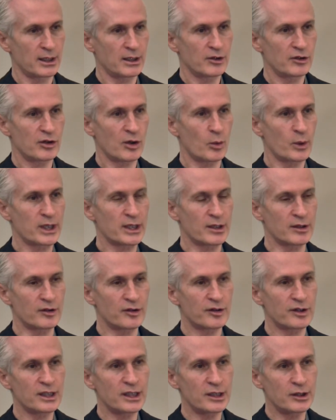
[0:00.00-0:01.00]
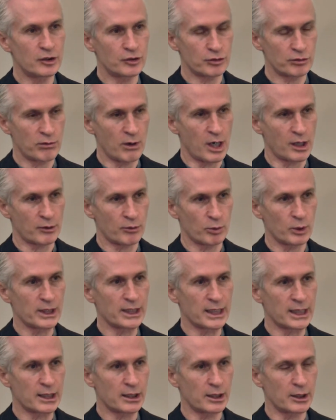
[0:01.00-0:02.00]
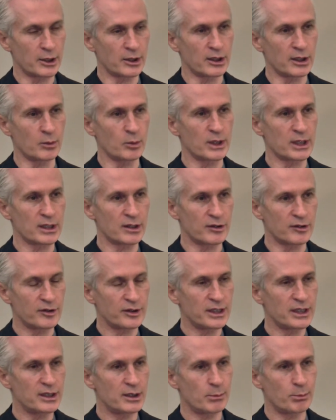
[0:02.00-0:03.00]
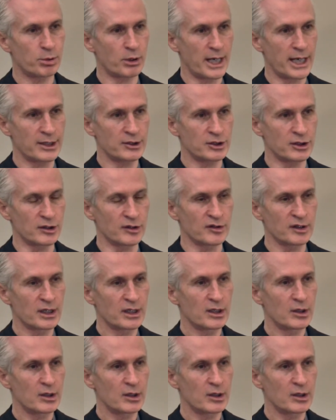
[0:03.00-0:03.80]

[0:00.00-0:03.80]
So we can see the trunk really clearly. We can see the branches.